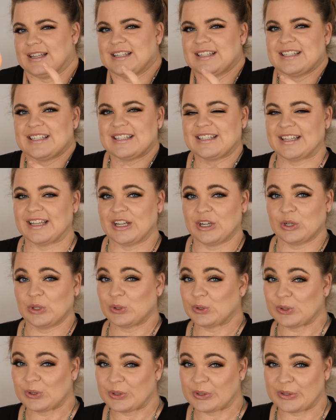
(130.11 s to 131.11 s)

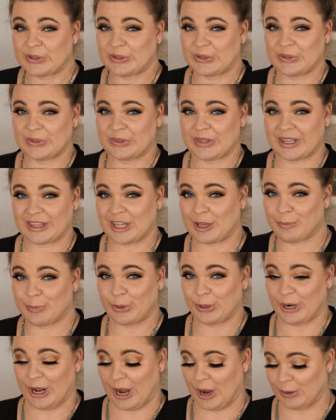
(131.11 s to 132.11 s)
singles that they
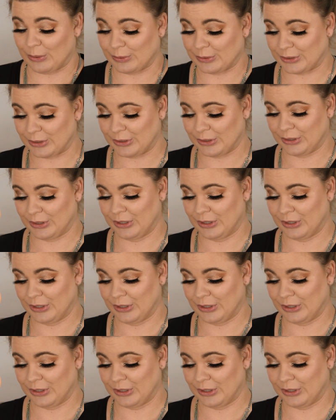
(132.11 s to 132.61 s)
put out.